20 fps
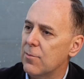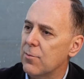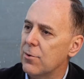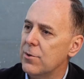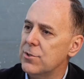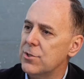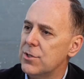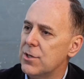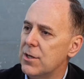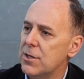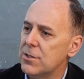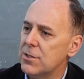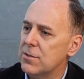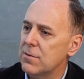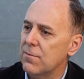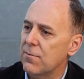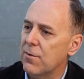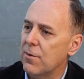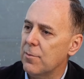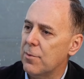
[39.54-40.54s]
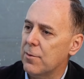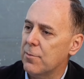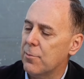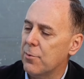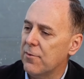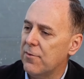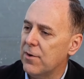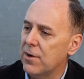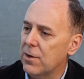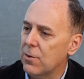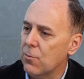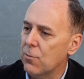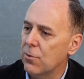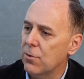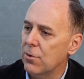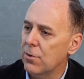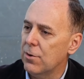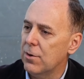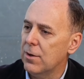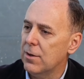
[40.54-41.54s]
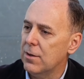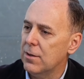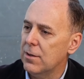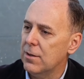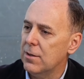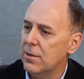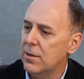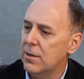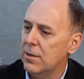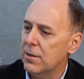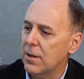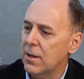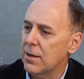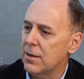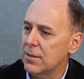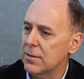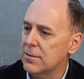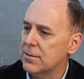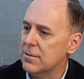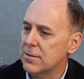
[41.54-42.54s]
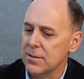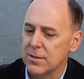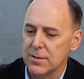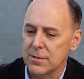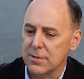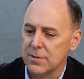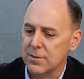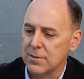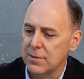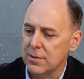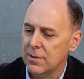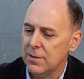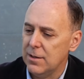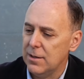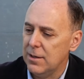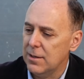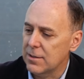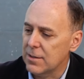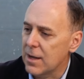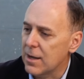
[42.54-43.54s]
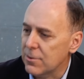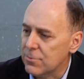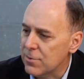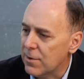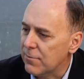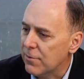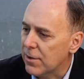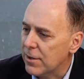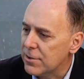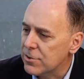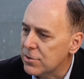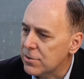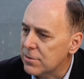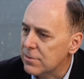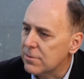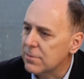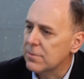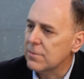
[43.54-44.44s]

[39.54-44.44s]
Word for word: appreciation for the prophetic word in God's, uh, in God's revelation?